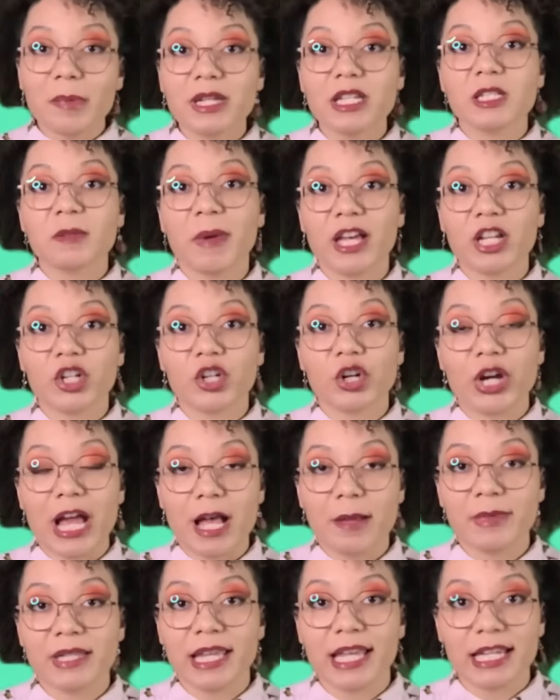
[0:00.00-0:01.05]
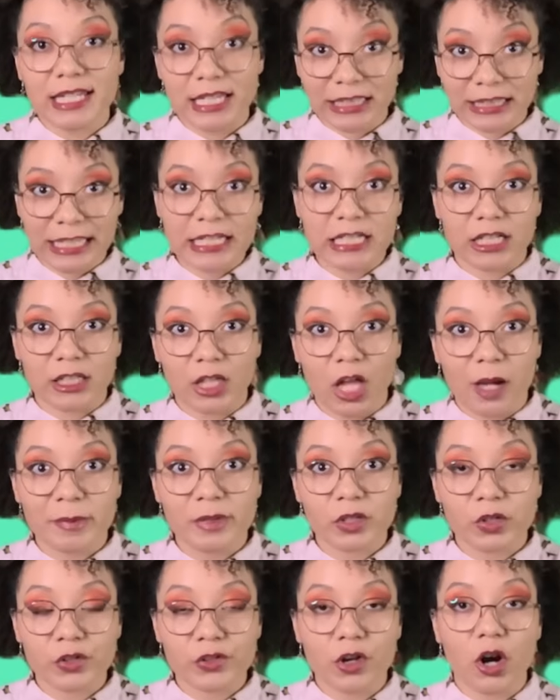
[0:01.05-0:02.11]
Japanese spider crabs and Atlantic
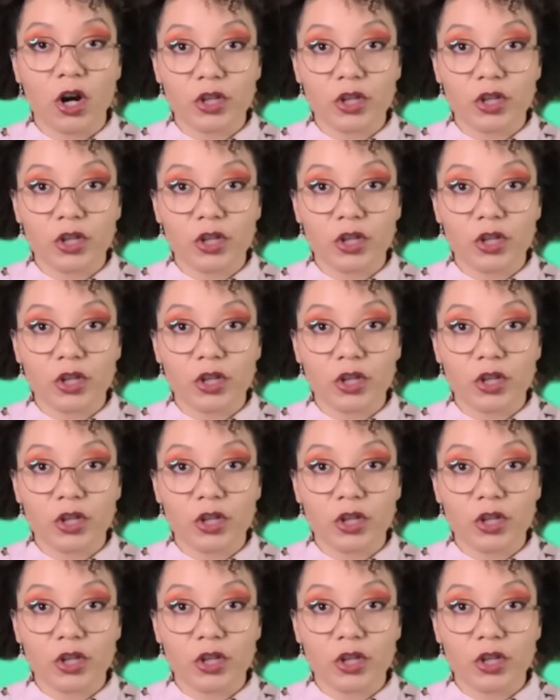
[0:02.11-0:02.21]
lobsters